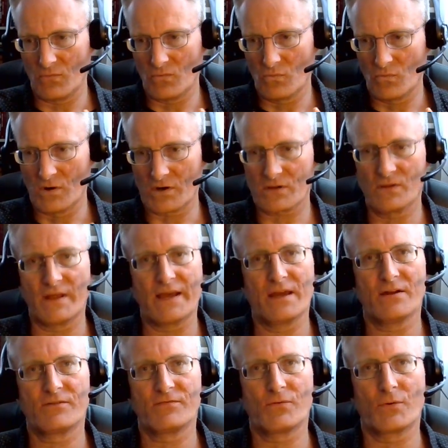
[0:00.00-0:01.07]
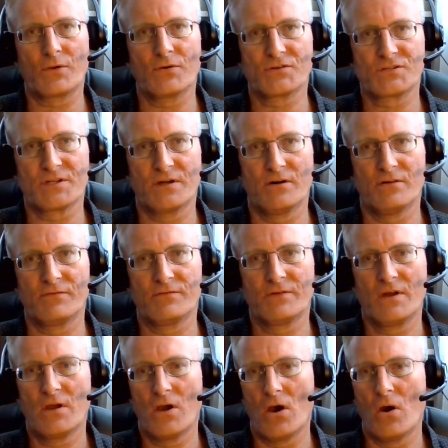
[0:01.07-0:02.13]
work land for yourself,
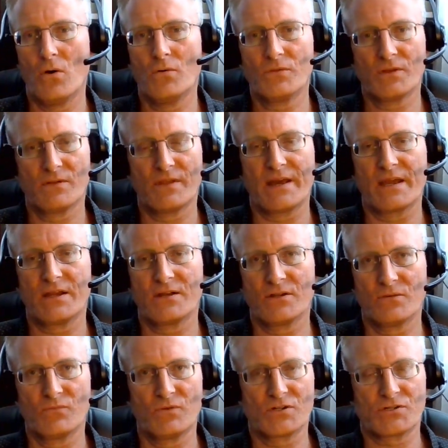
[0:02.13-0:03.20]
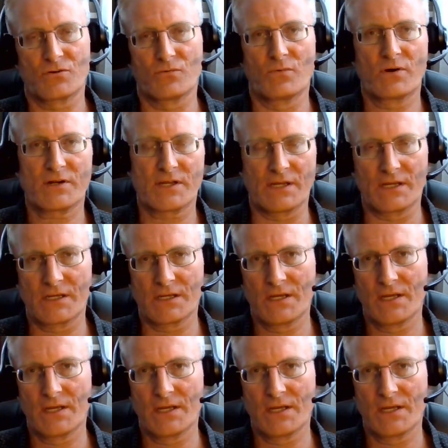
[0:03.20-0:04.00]
own the land in which you're working,